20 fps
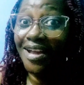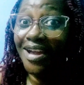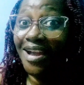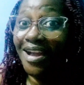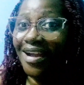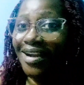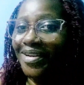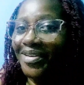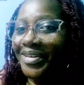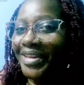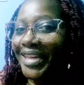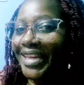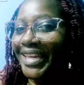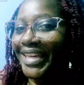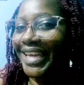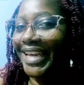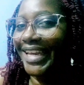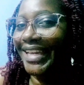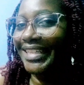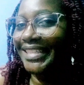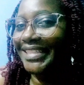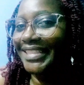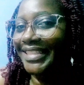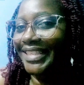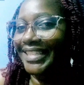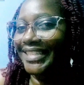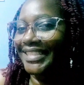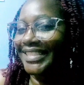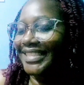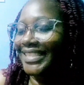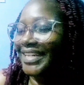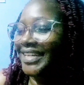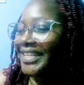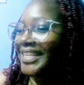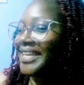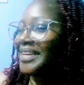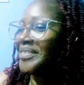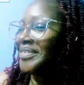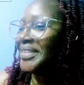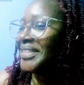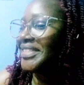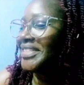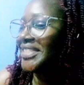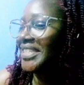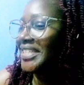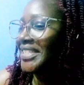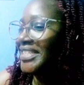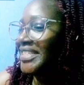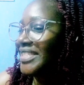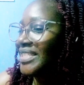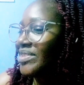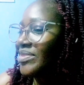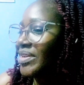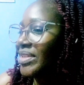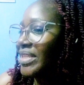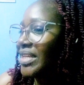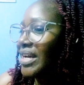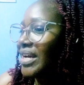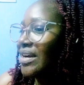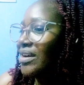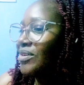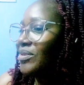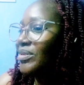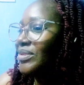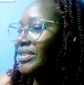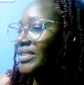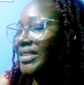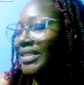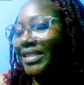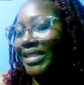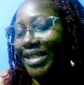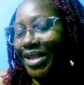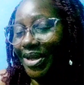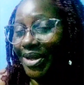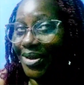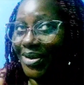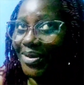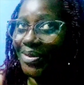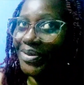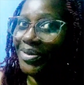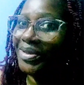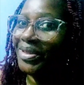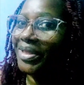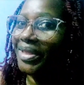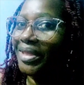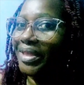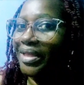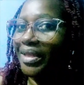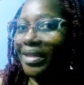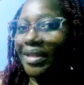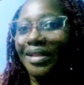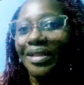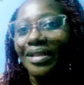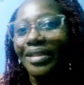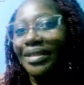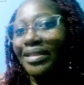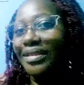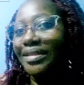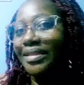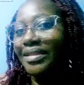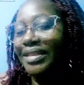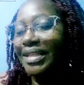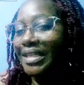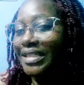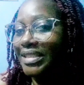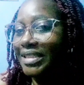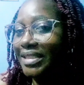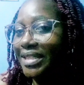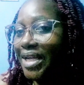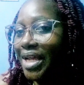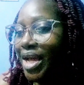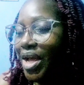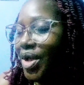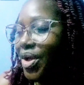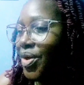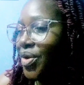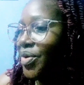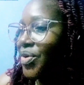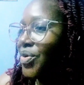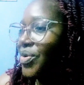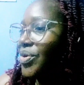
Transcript: Okay, guys. Yes, I can't wait to check this one out. So, let's go.